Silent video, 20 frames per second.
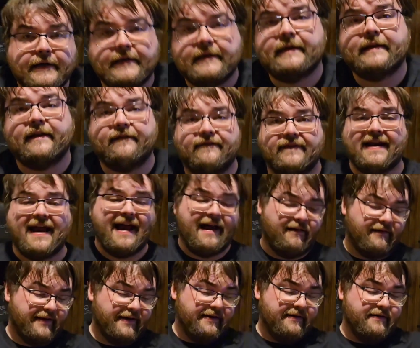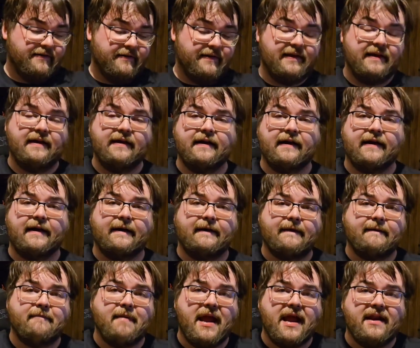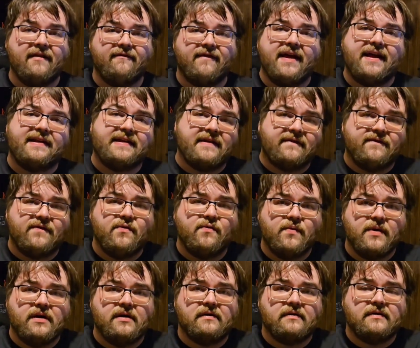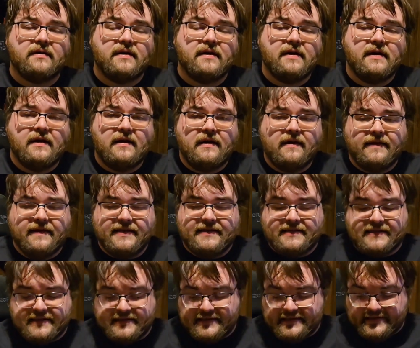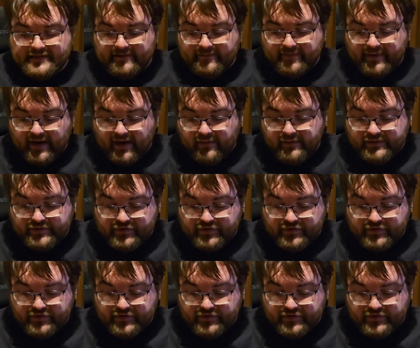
the finale, the main event, if you will. This is something I was